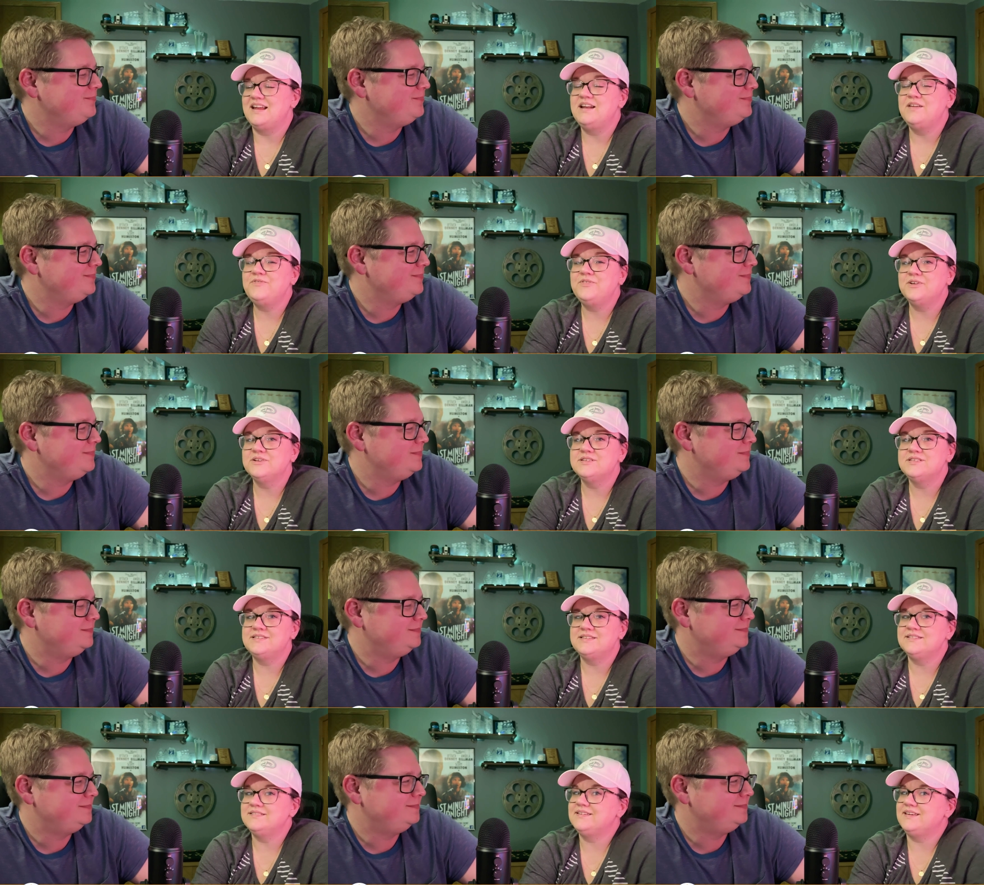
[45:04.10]
Speaker 1: and if you're
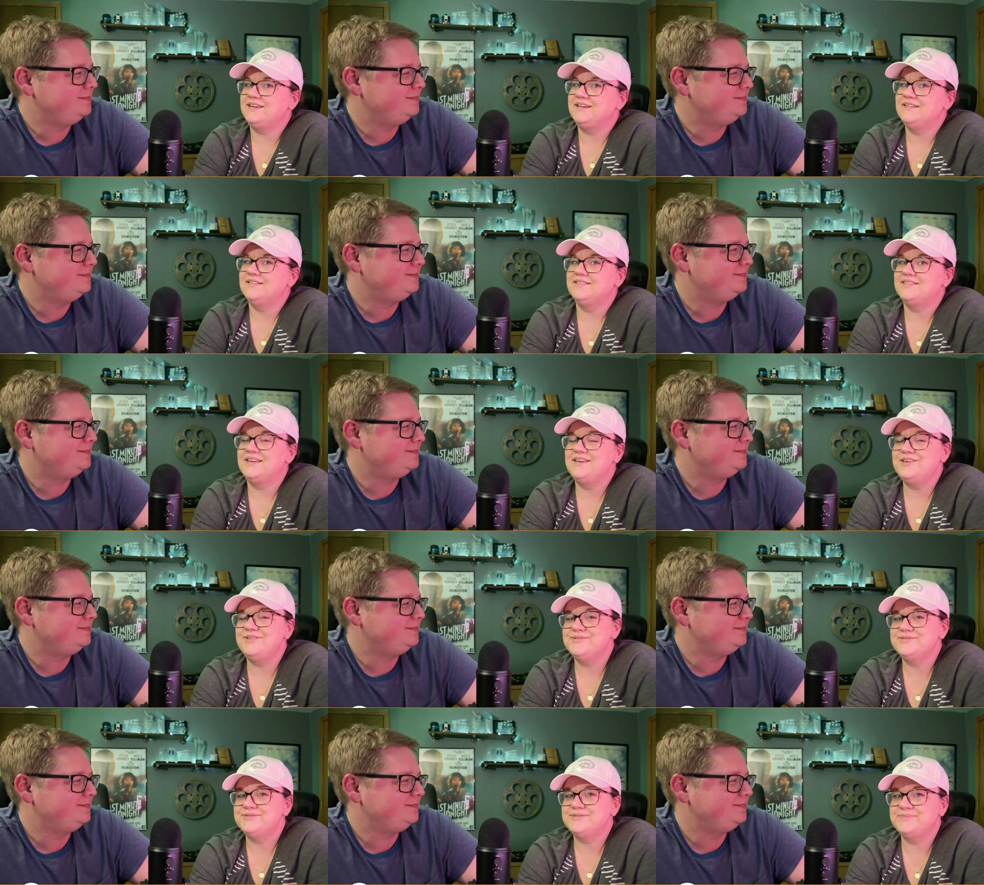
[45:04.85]
still here,
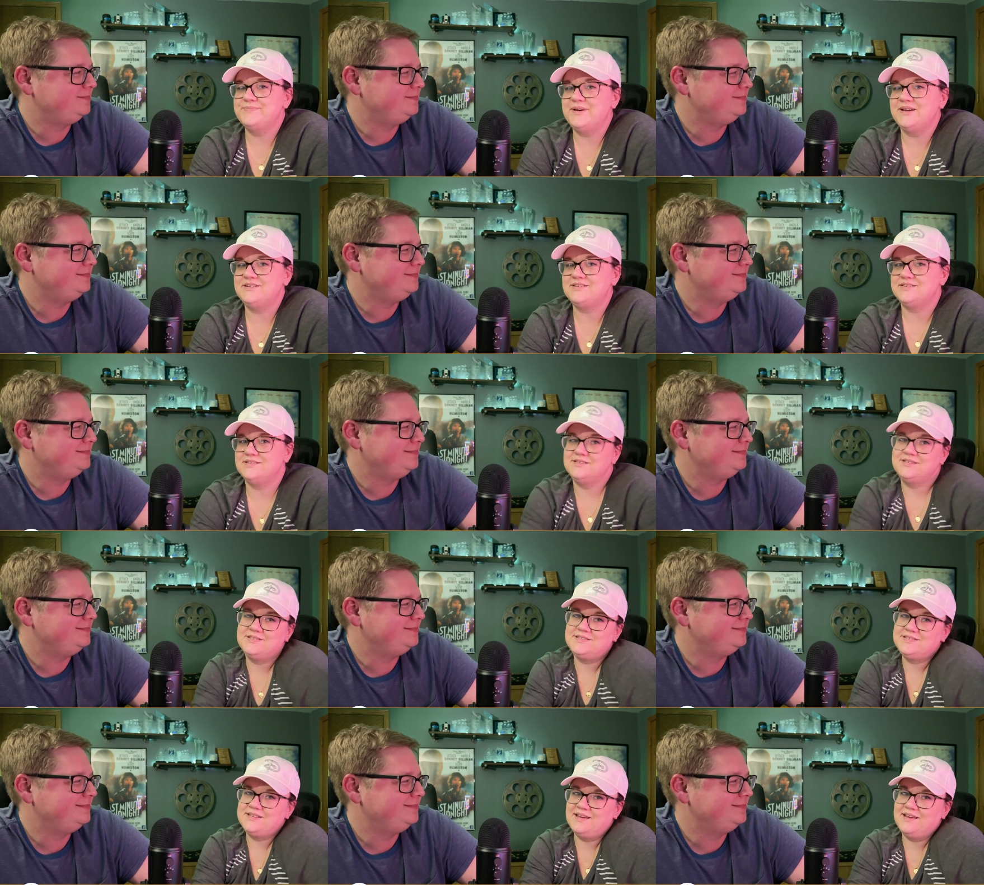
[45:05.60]
thank you so much,
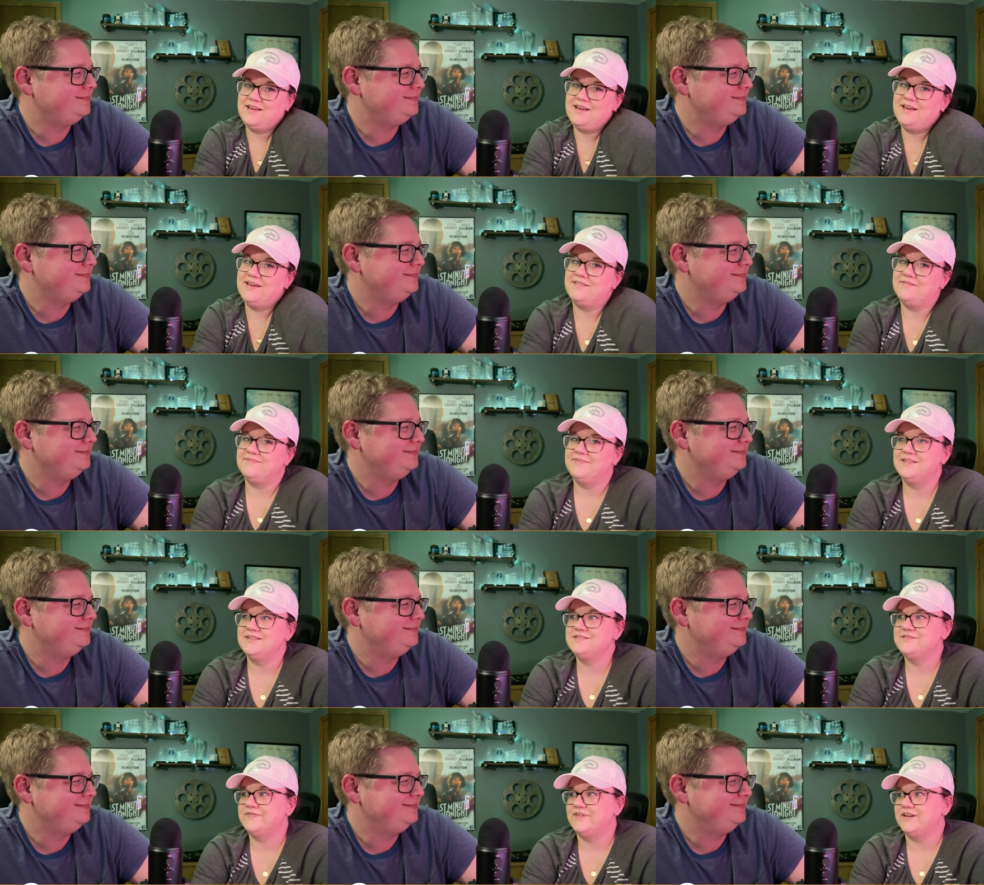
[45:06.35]
and just say say hi.
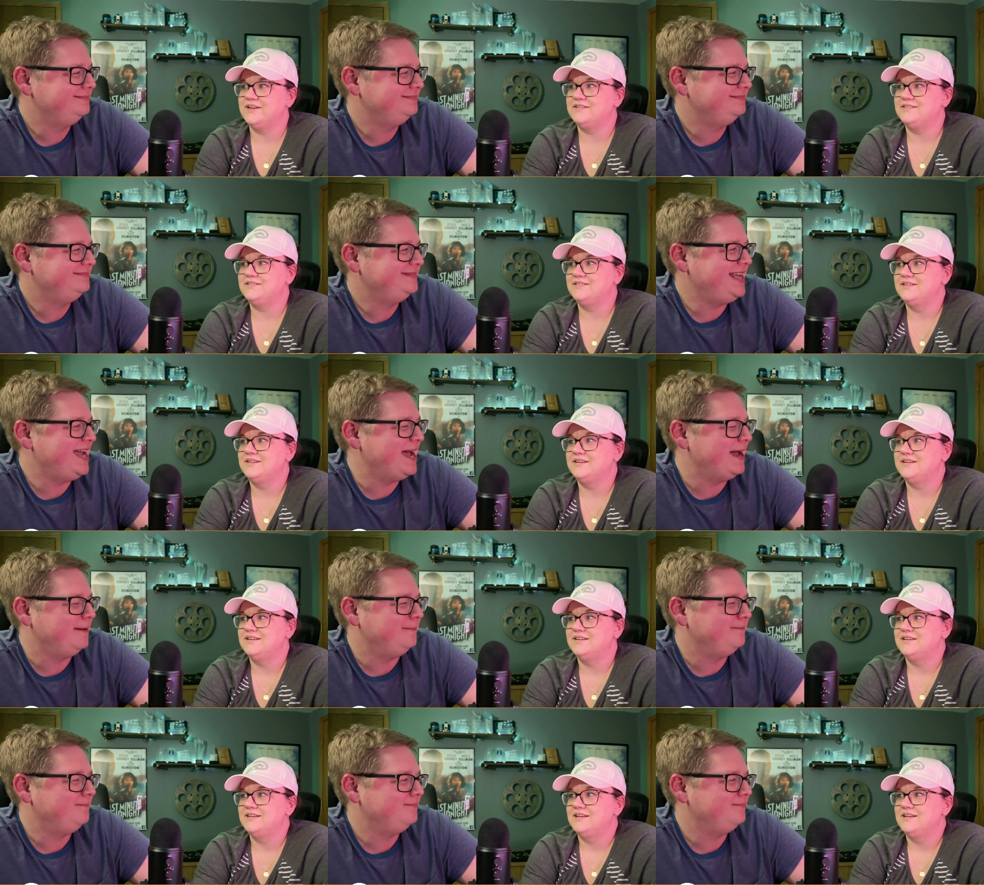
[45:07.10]
That's fun.
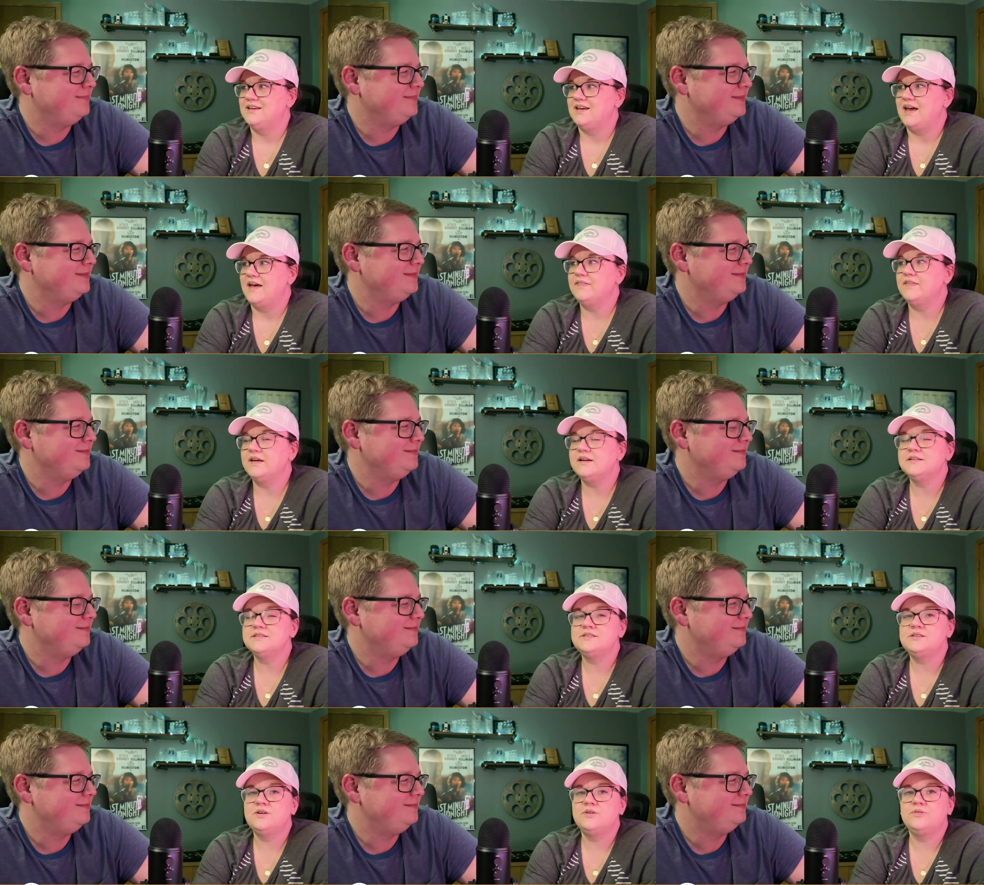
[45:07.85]
Yeah. And
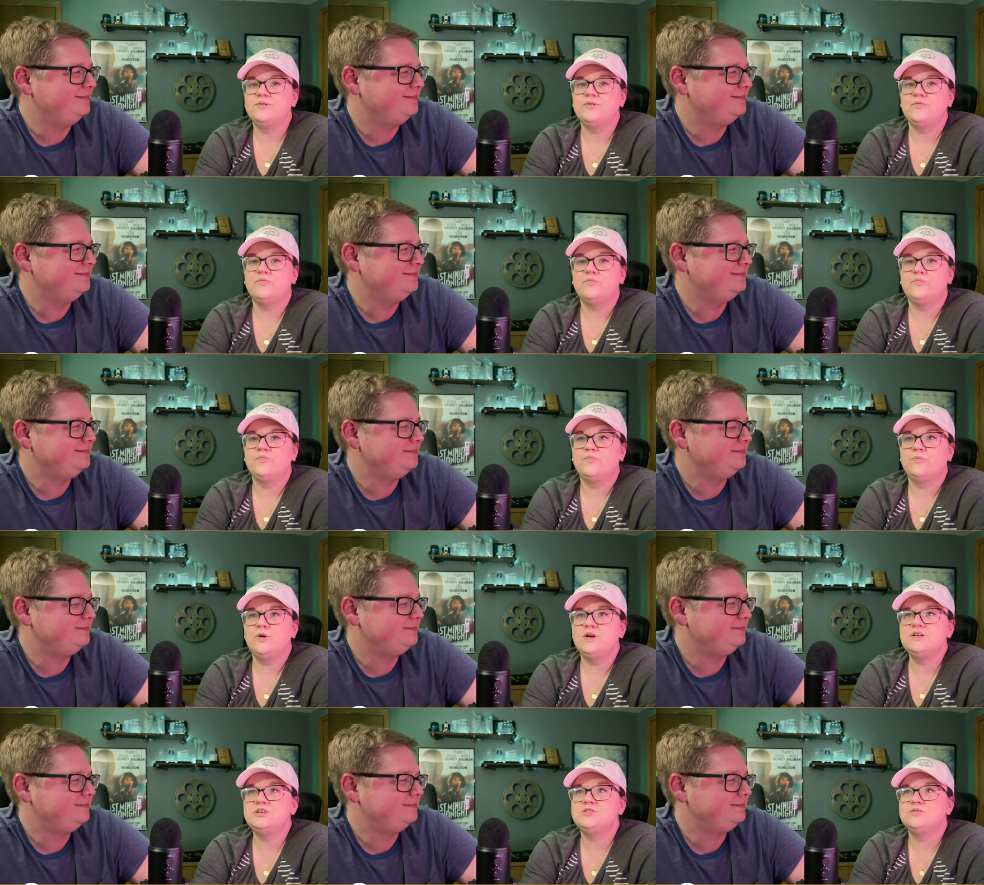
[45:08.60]
let us know
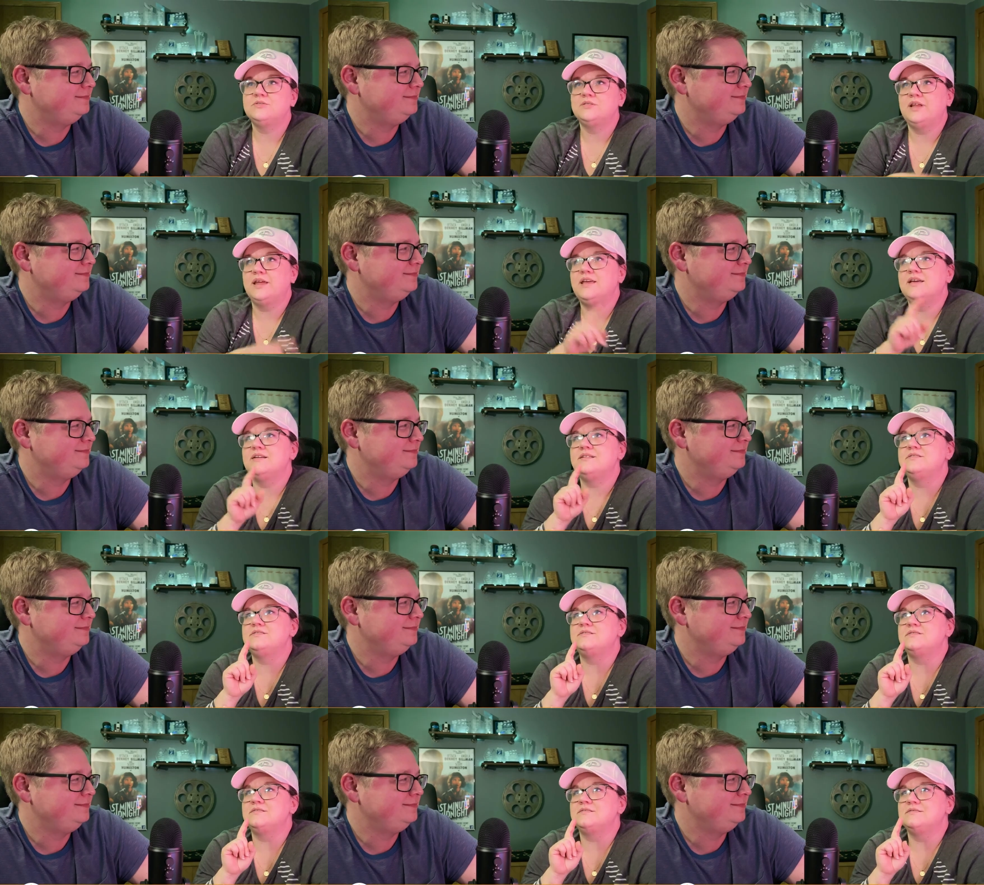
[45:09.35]
which
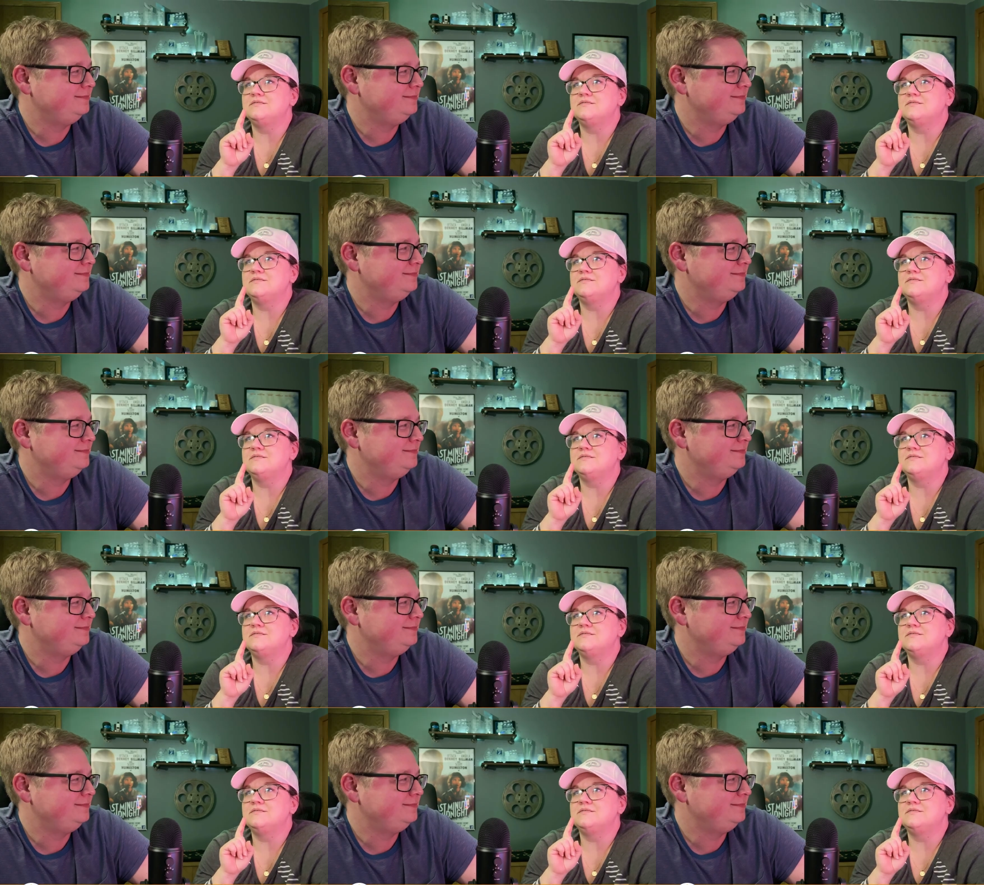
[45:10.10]
land